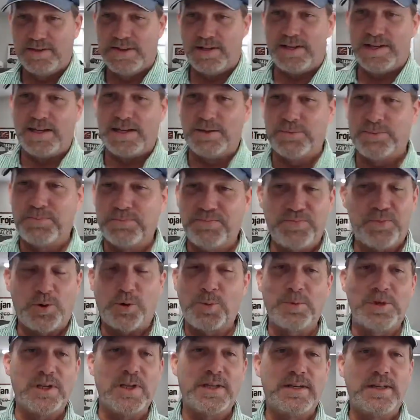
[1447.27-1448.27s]
I'm
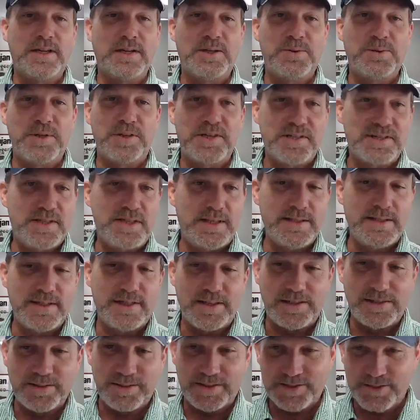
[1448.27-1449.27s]
formerly known as T
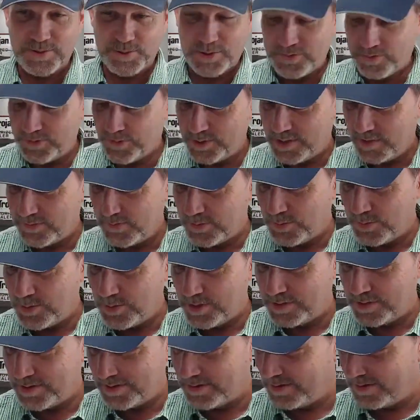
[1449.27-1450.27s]
Dog, so if you ever
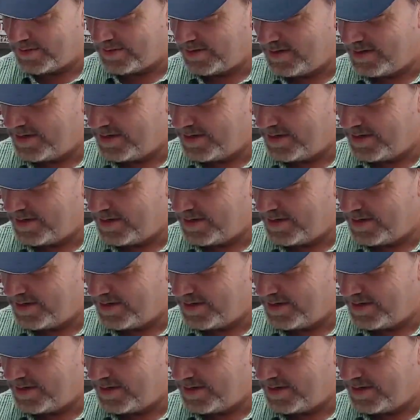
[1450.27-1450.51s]
wanted to